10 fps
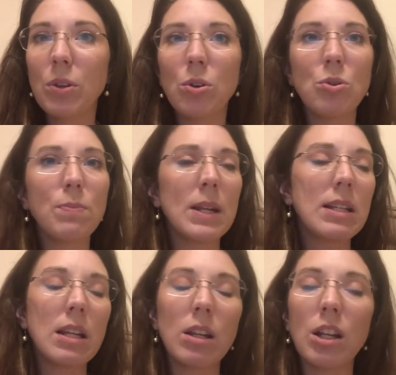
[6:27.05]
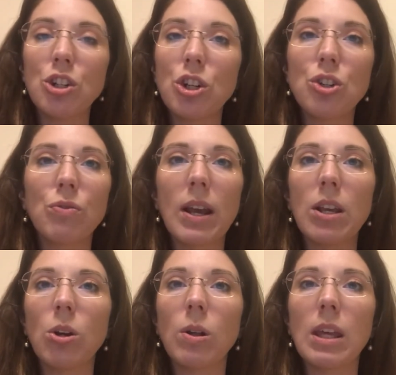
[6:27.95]
who's been attending church
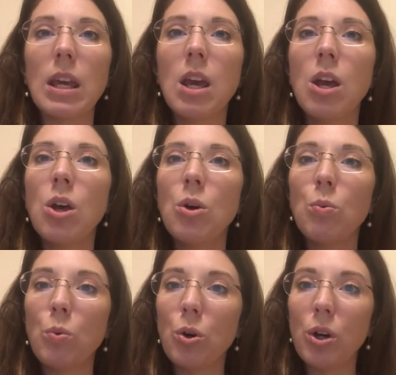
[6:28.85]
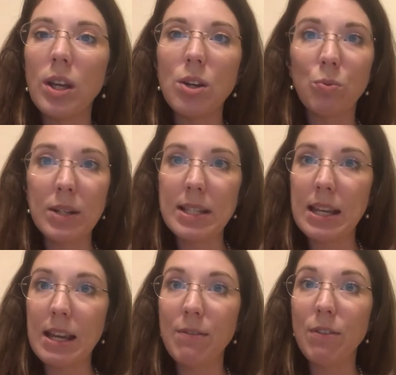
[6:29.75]
regularly, would
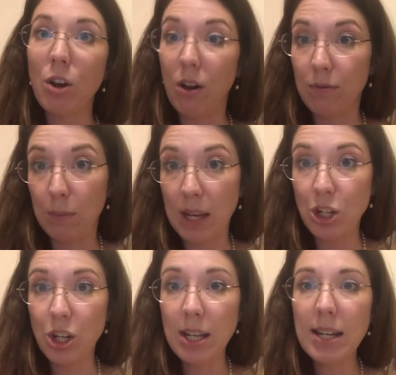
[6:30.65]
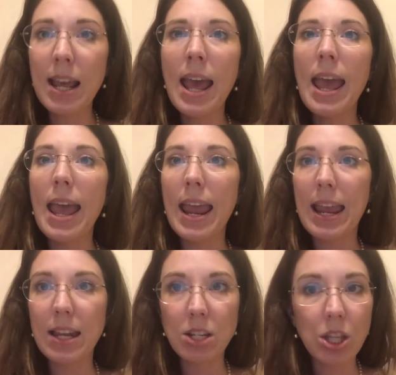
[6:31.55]
receive confirmation
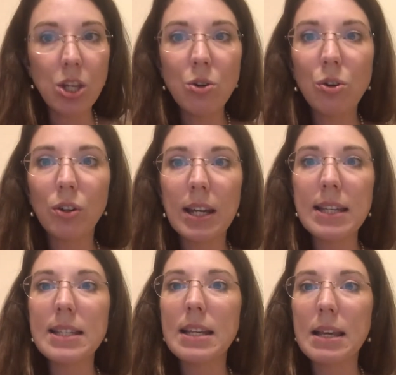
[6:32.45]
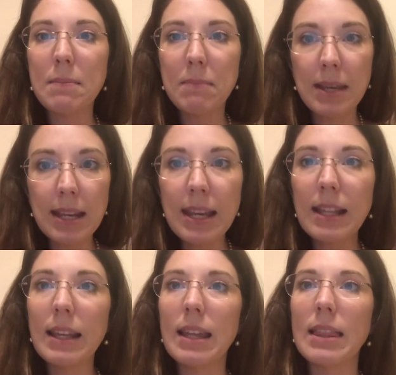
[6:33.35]
and the Eucharist
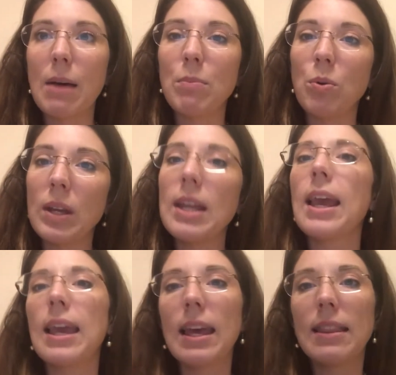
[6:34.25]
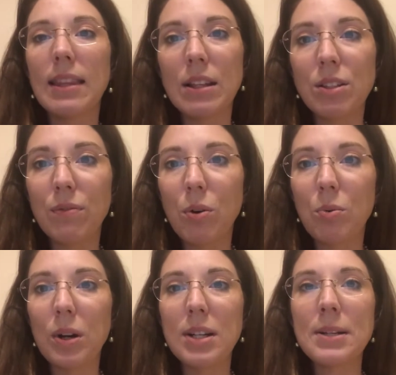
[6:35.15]
immediately at that point and
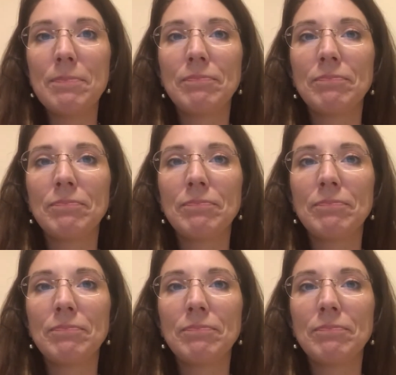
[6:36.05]
thenceforward.